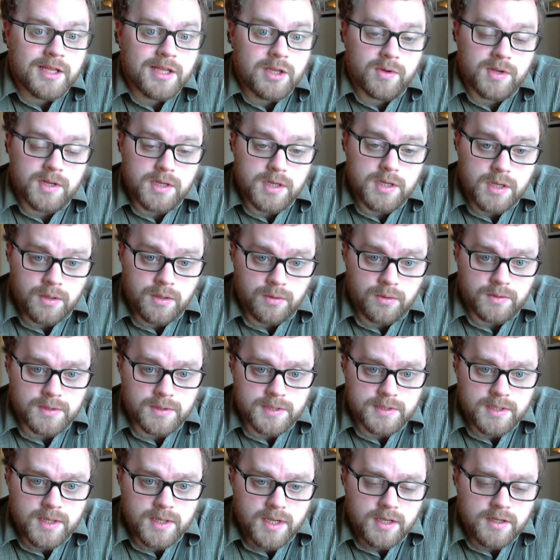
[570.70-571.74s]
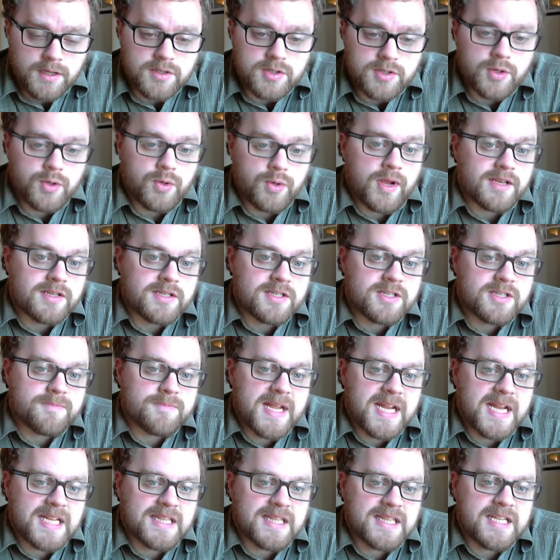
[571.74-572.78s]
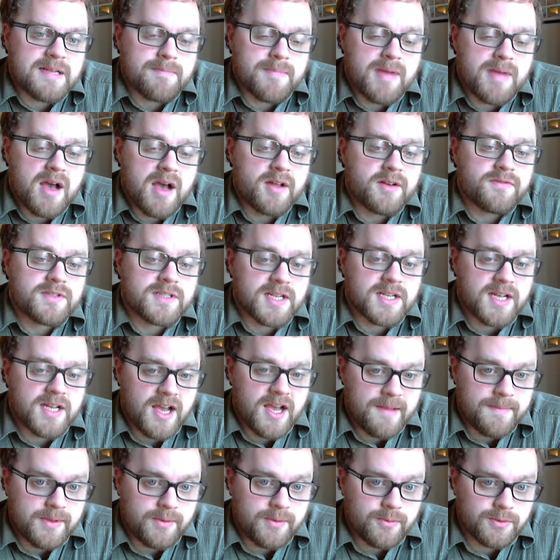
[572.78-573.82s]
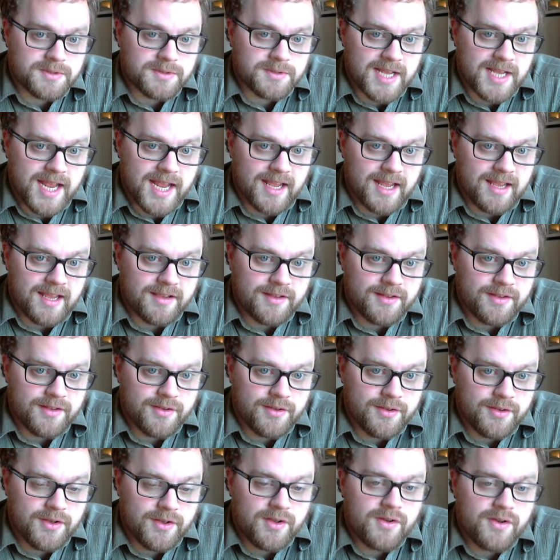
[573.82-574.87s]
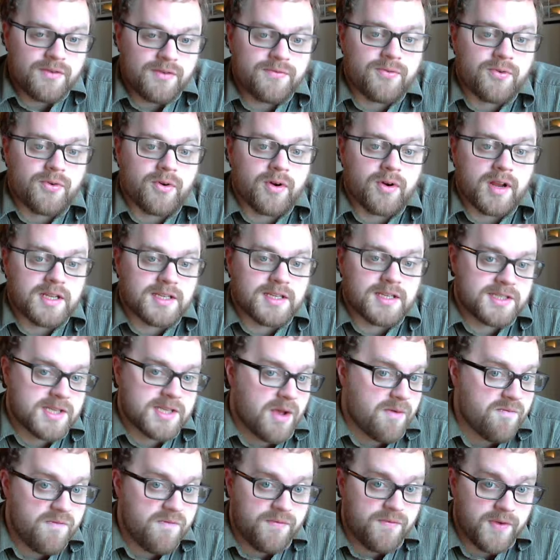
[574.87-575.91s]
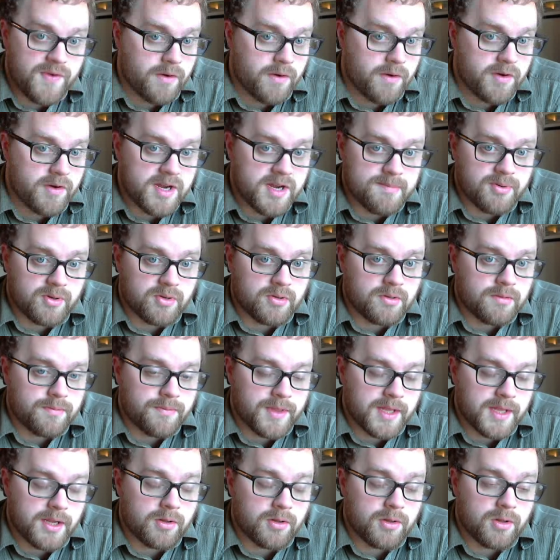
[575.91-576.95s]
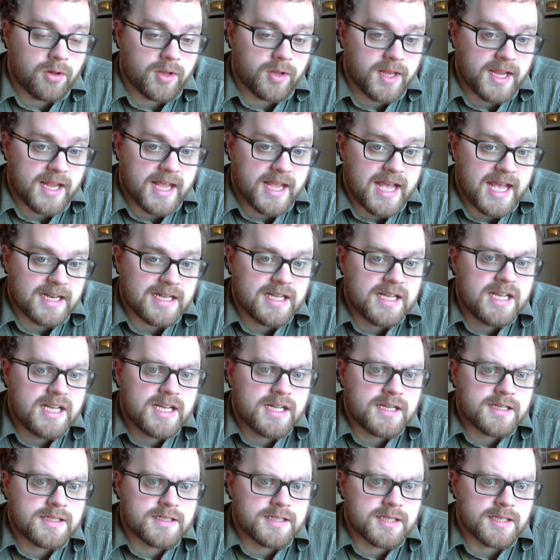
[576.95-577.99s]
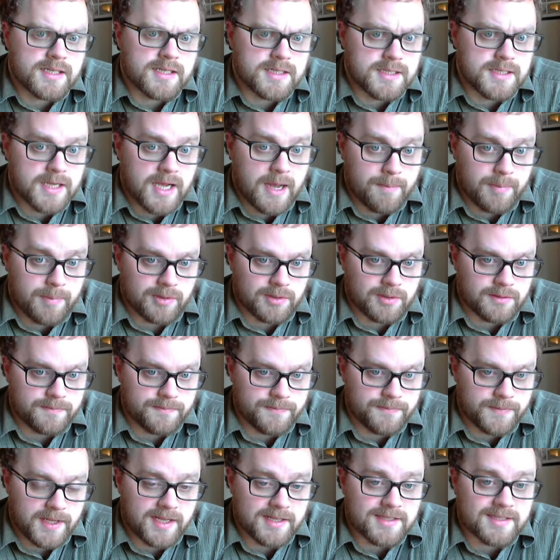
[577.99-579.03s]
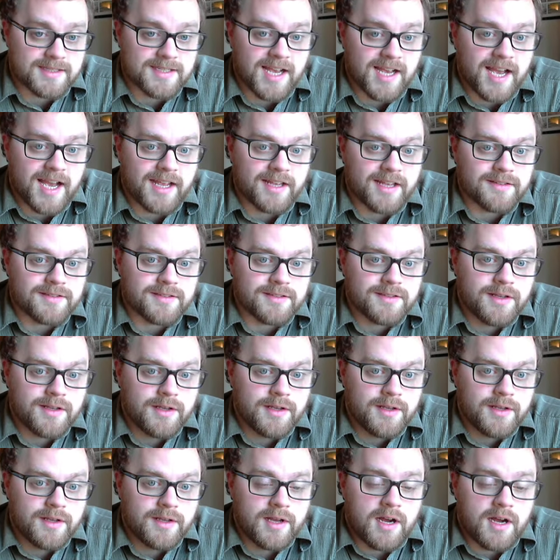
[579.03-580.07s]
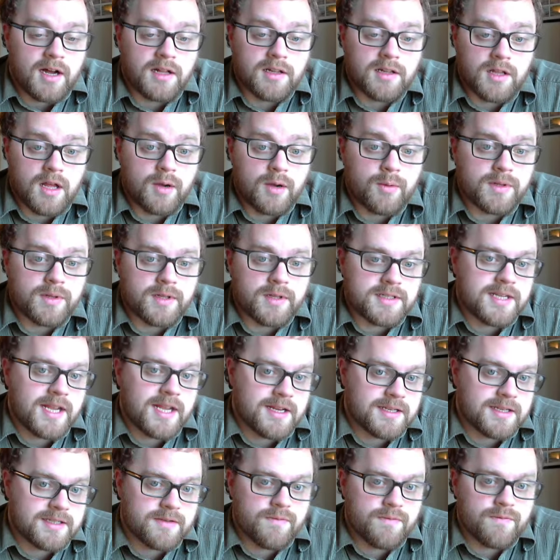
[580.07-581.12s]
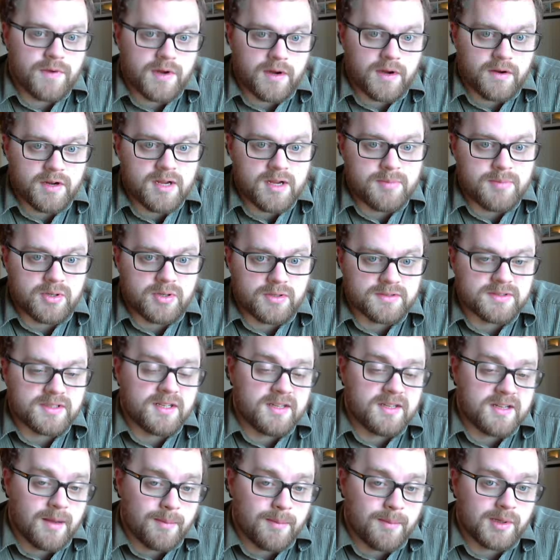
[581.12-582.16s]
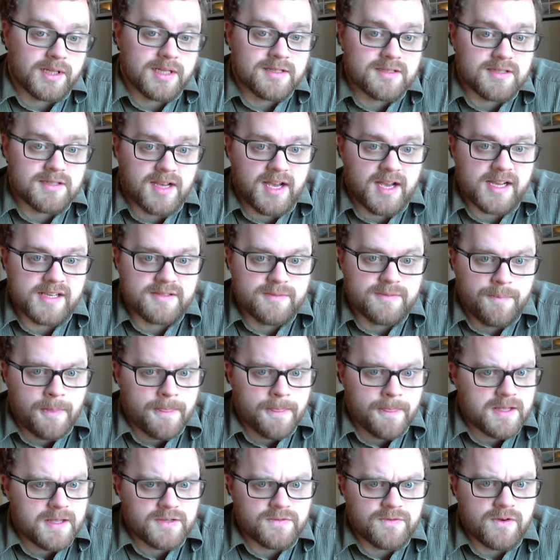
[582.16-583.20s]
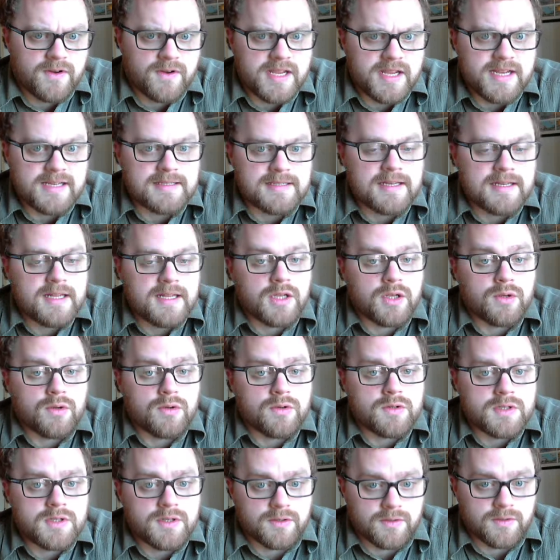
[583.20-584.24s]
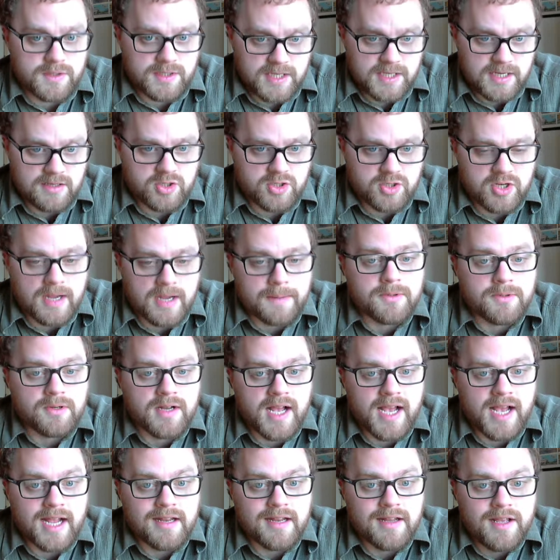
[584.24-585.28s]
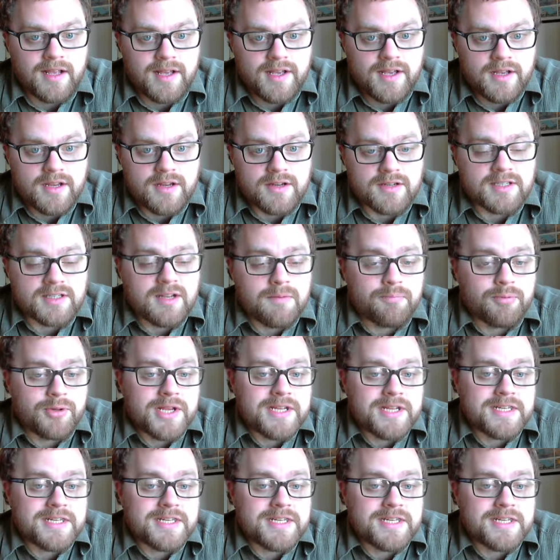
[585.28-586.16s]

you can use to estimate the amount of time it will take for some variable that you're looking at to double in size. How long will it take some variable to double in size? It's very easy to use. You'll see it in Chapter 9. You simply